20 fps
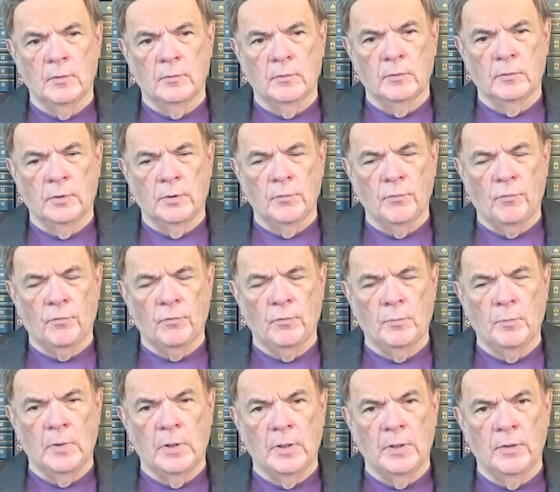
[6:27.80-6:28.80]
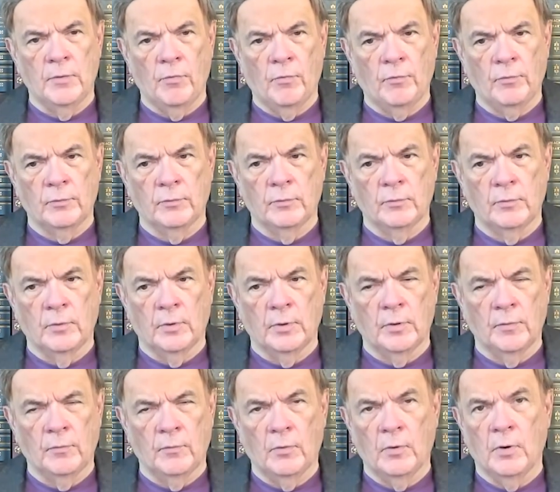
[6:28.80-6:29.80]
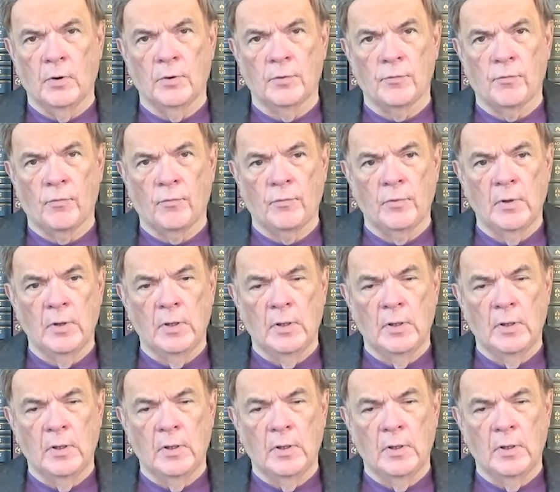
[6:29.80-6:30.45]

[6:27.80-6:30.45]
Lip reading: closed their minds and darkened their hearts